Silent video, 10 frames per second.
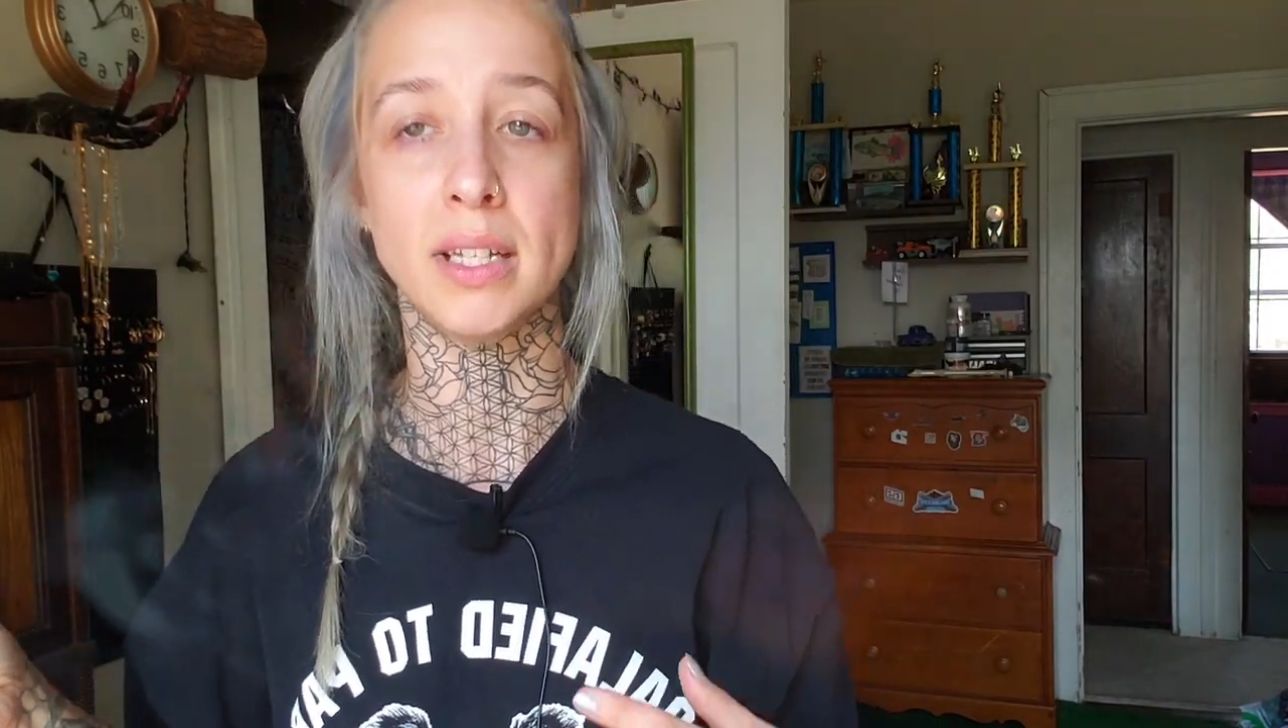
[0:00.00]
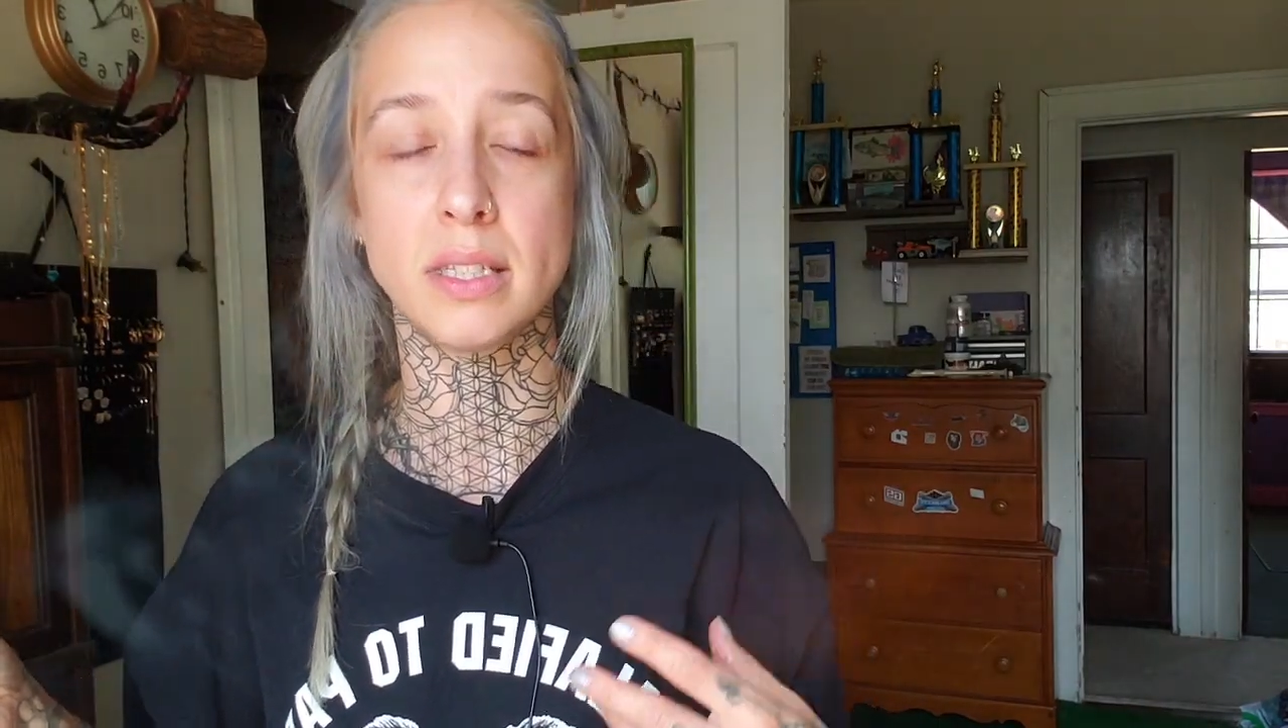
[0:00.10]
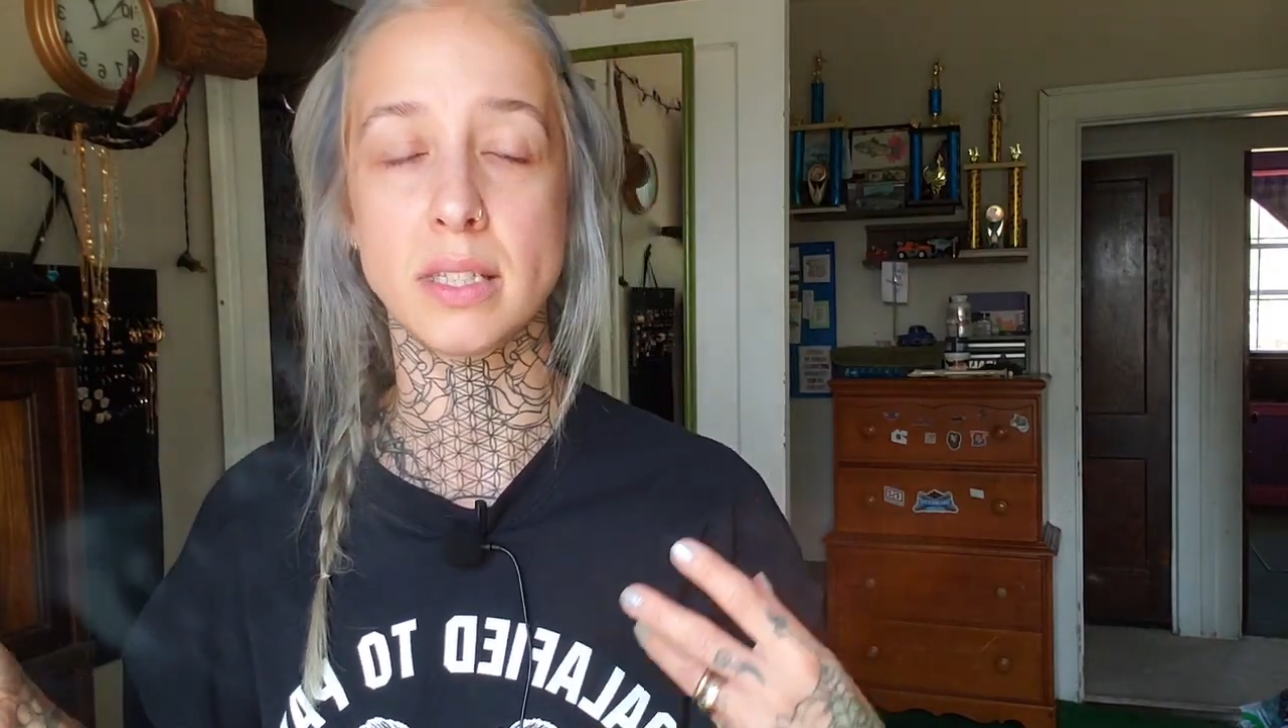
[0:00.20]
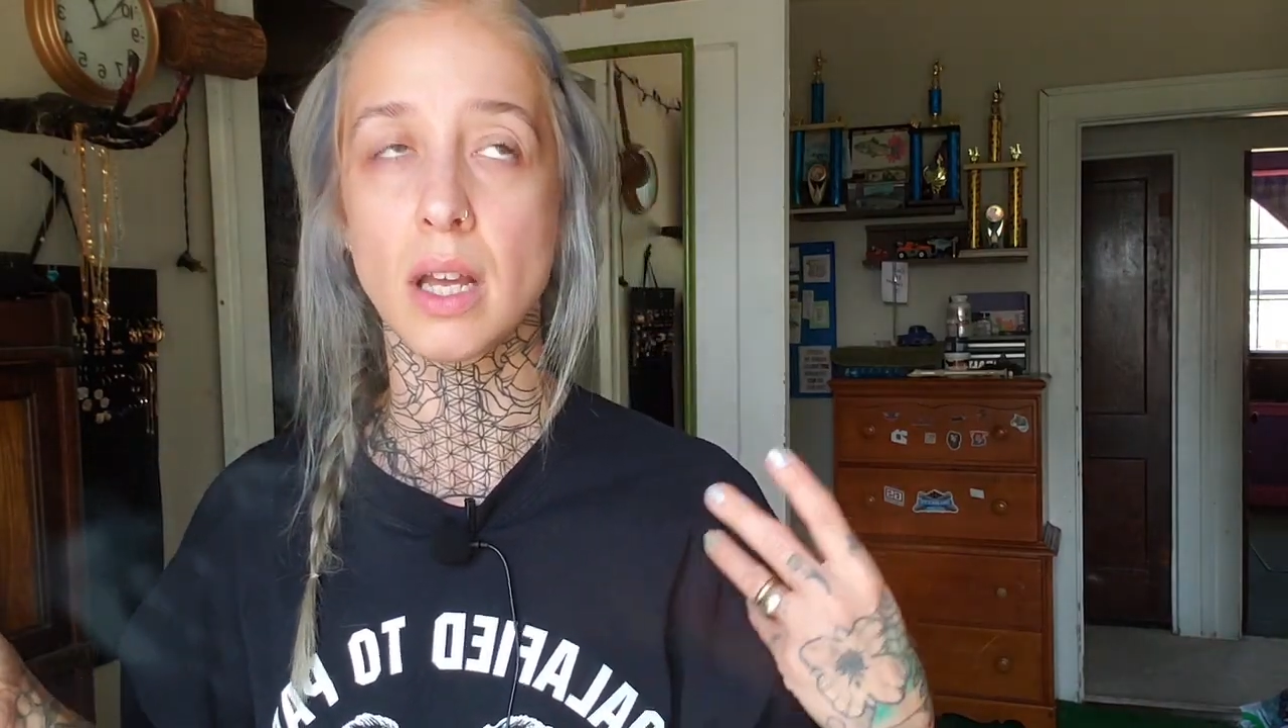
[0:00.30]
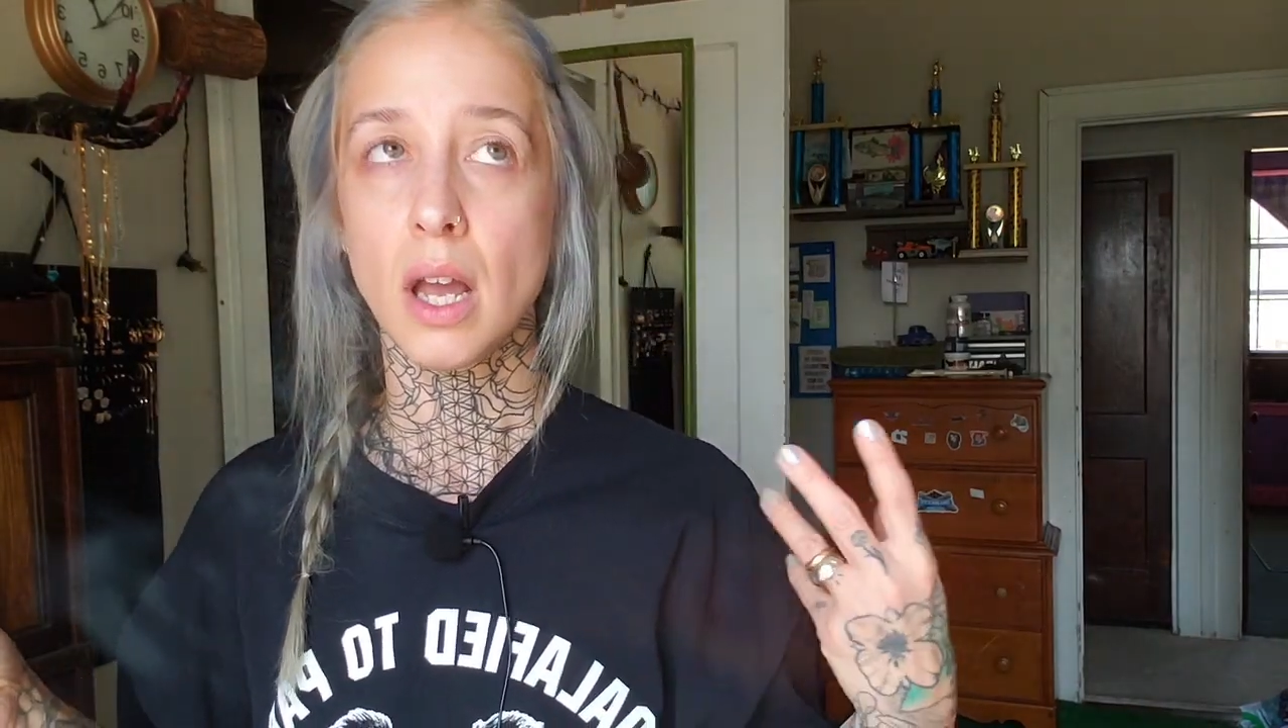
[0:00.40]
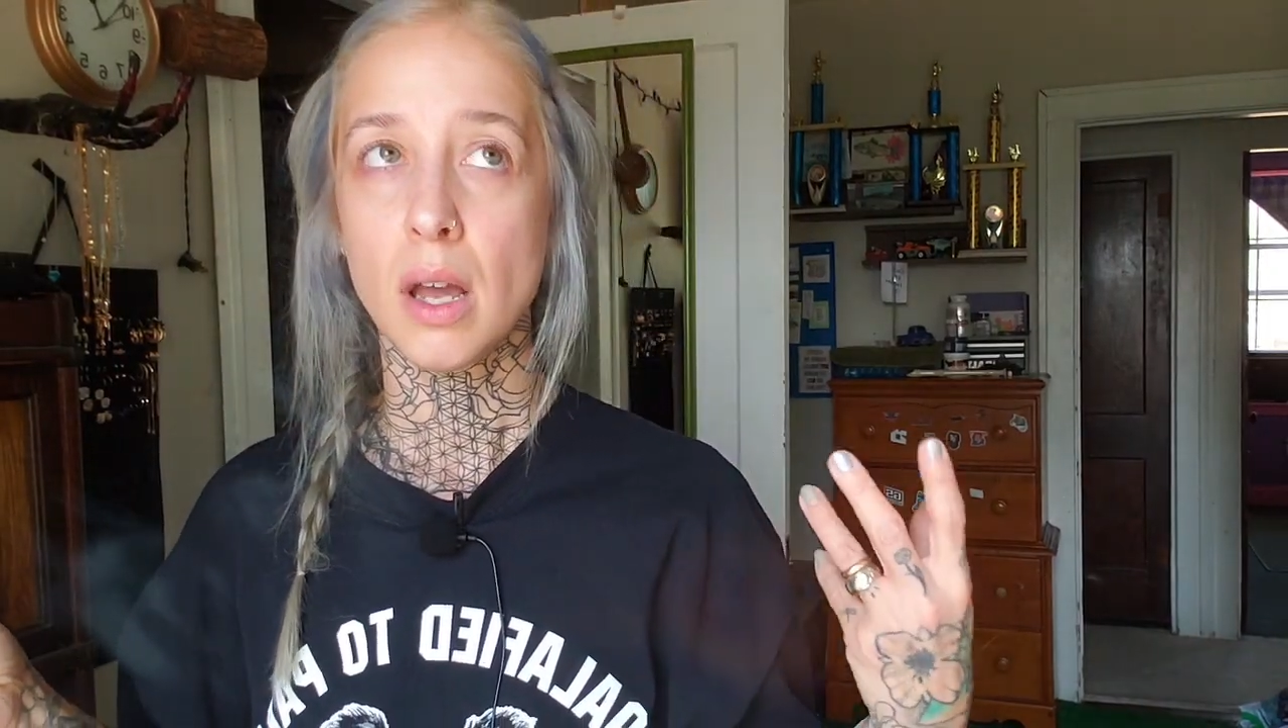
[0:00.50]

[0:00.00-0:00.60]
it's